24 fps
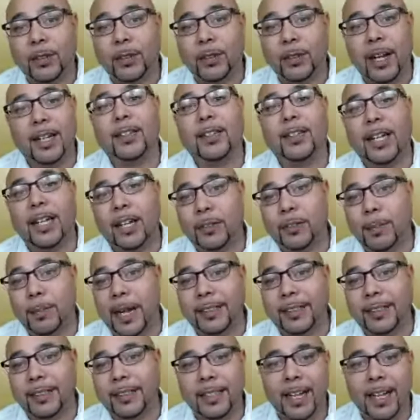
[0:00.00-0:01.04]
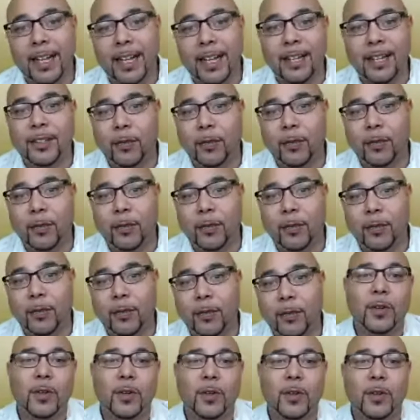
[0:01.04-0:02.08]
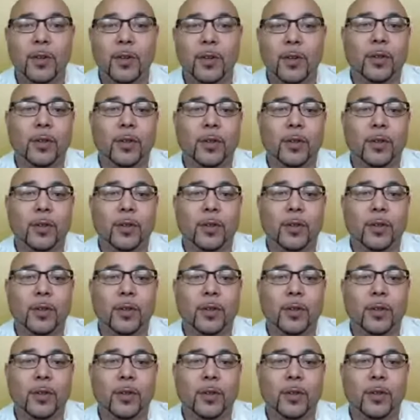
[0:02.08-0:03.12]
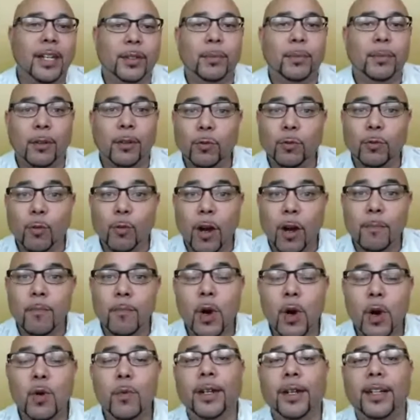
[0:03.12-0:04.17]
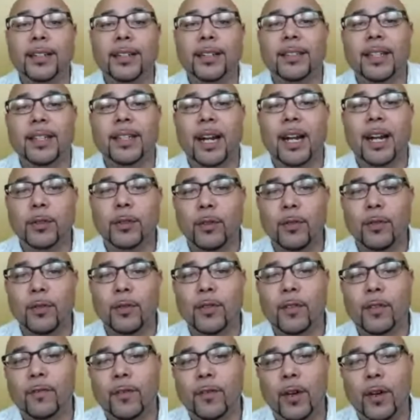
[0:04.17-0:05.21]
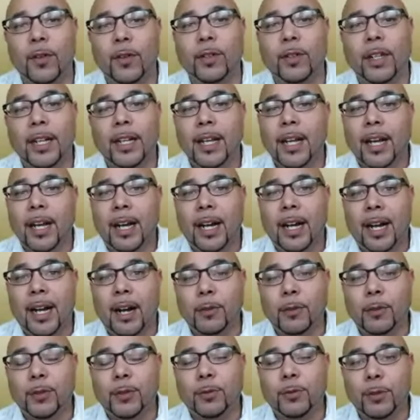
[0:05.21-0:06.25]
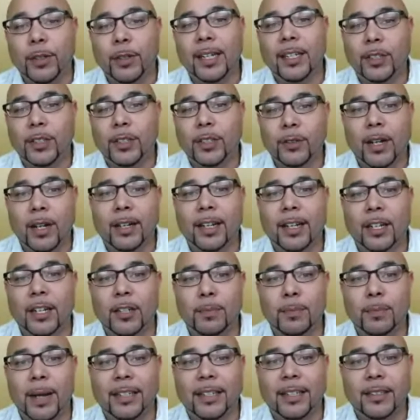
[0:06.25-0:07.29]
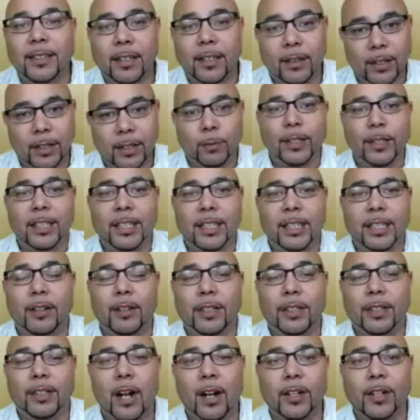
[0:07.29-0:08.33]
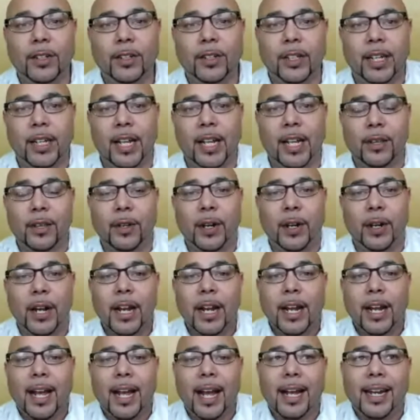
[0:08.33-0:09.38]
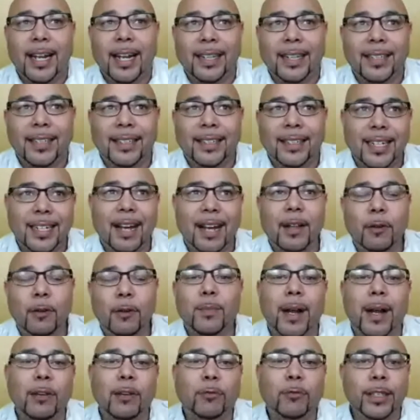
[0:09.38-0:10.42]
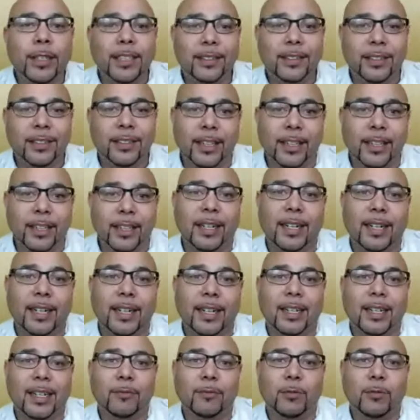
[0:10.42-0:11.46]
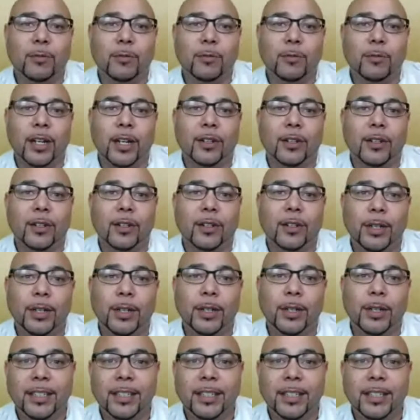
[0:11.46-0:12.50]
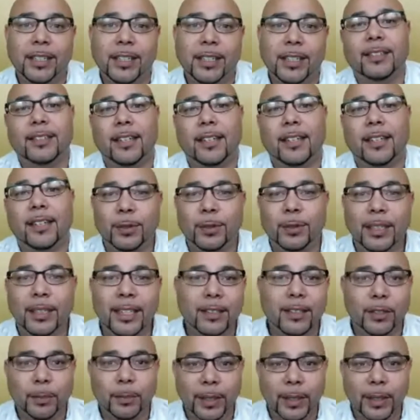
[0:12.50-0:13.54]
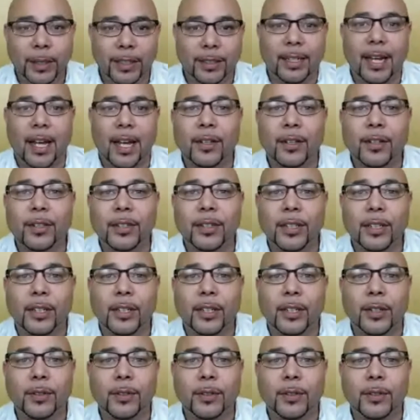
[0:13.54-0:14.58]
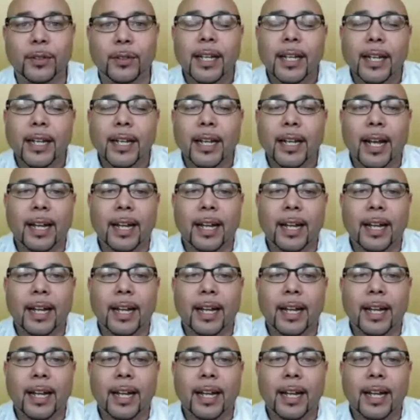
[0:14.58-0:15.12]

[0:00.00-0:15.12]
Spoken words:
pushing and trying to get us back together over the phone or in person. But there was one moment that I was over the phone. I was really trying to get us back together because we share a daughter together. And at the time, that was my reasoning. I said, well, we have a child together. We need to be together,